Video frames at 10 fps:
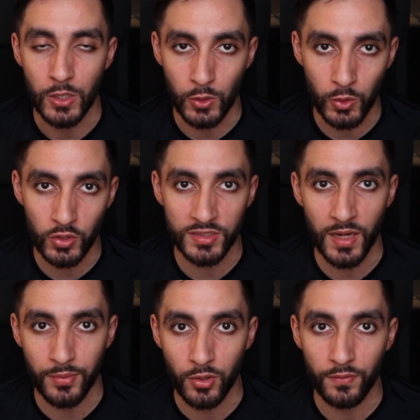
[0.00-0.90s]
you go to
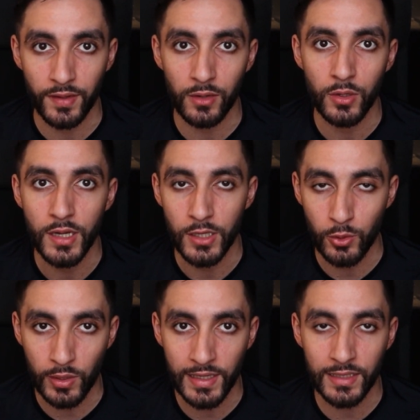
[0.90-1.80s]
their profile,
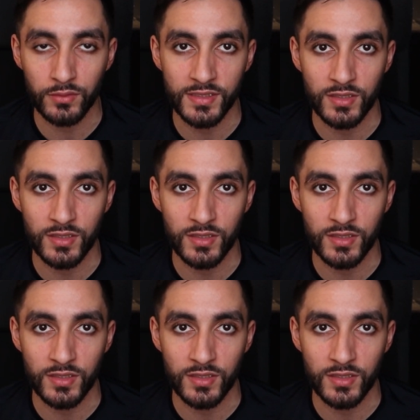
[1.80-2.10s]
you click on the